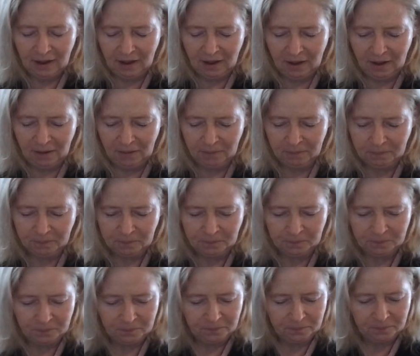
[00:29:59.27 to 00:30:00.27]
um,
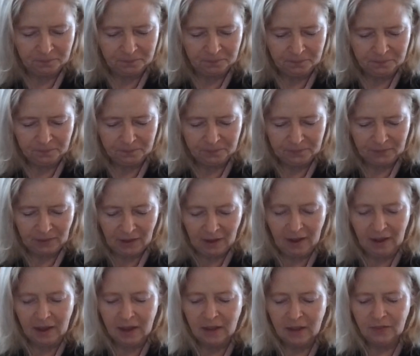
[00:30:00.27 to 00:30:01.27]

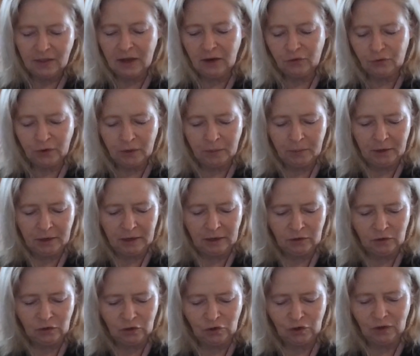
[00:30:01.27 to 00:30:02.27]
yeah, they attribute
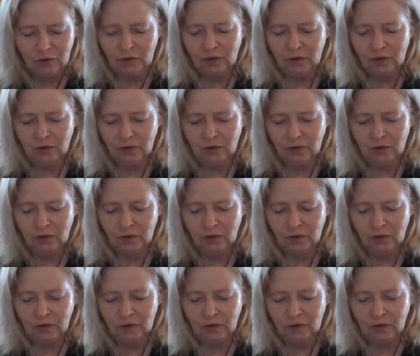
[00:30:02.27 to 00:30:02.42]
it to